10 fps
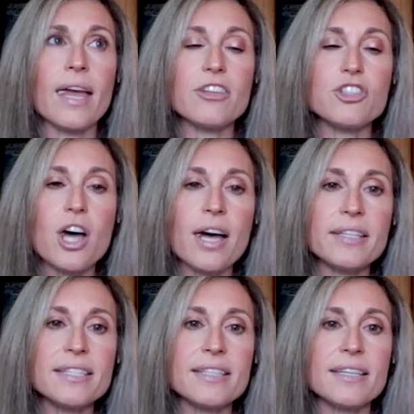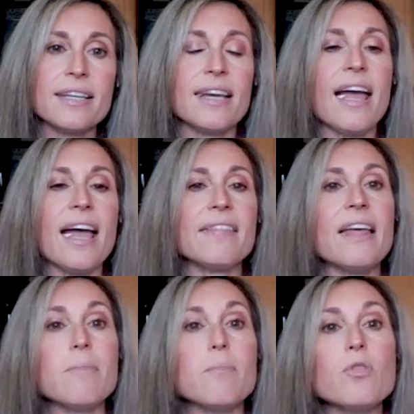headshots and
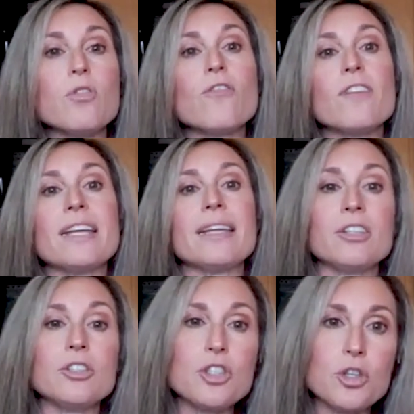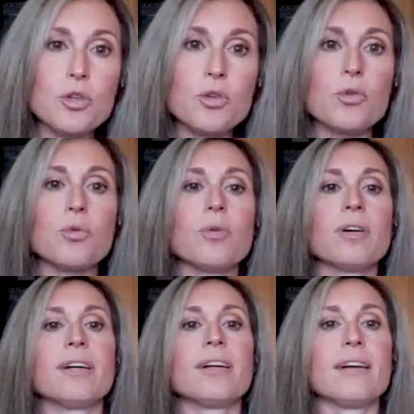then move
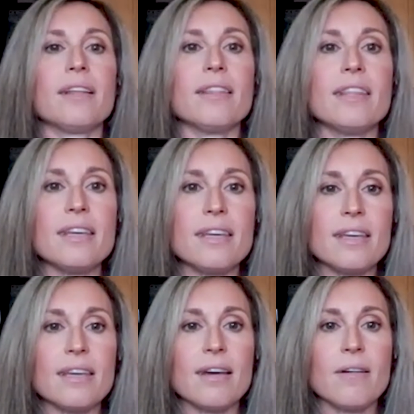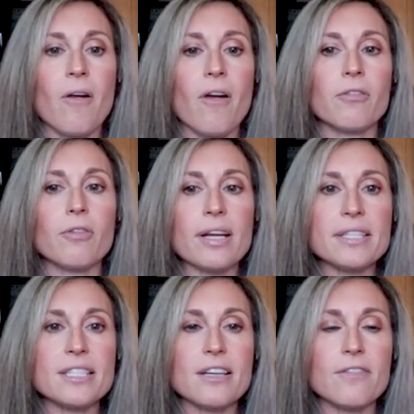into the
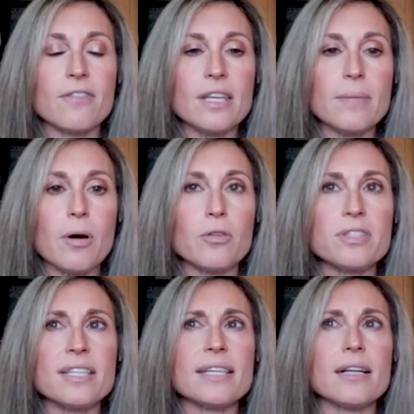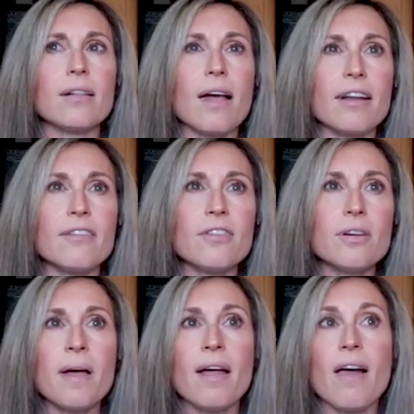rest of the poses. And a lot of
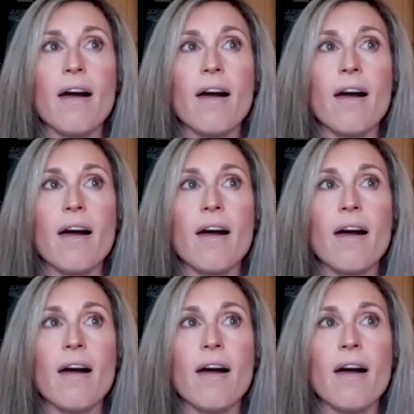them,